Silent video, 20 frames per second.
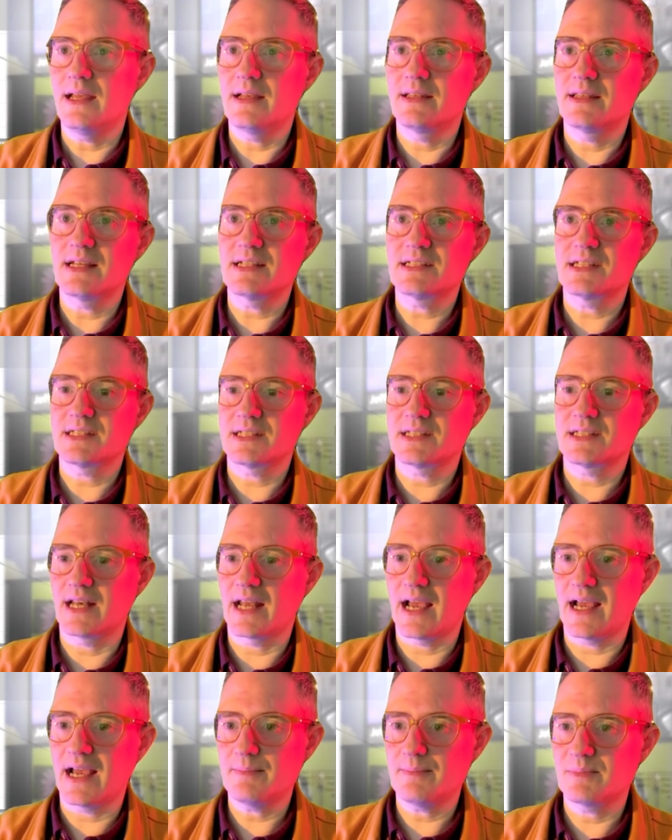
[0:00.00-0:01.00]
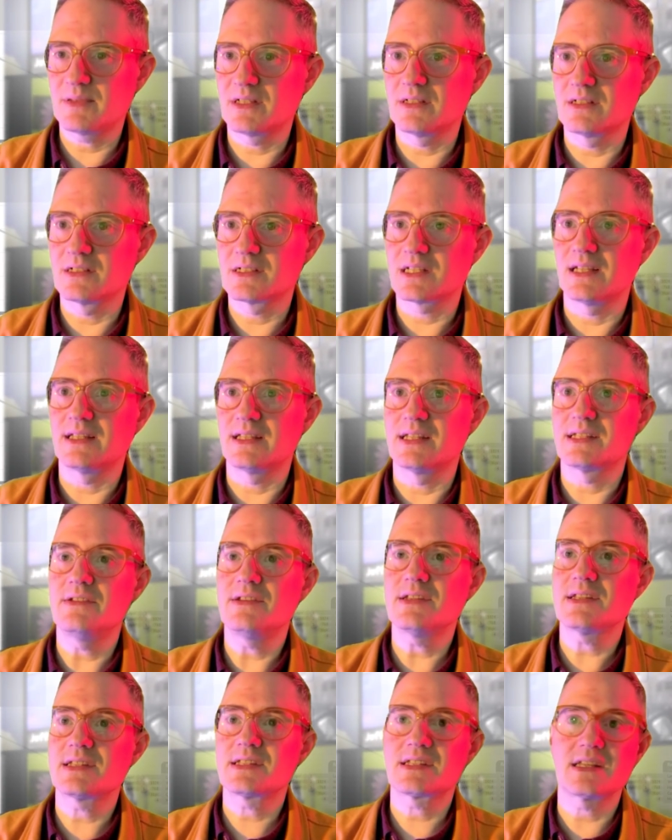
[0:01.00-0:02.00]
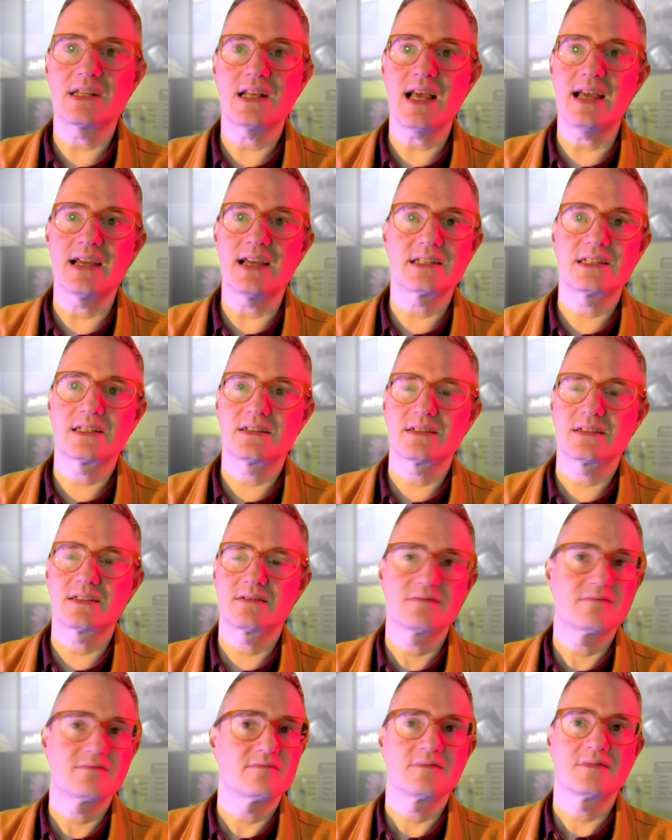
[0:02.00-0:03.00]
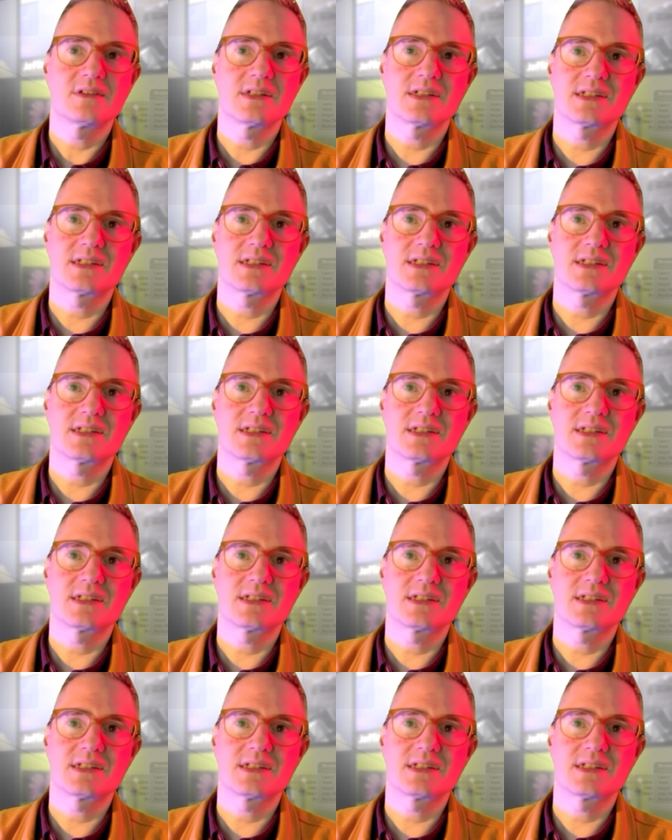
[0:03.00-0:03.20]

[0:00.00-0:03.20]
and that's just an app that looks like this, and you just select the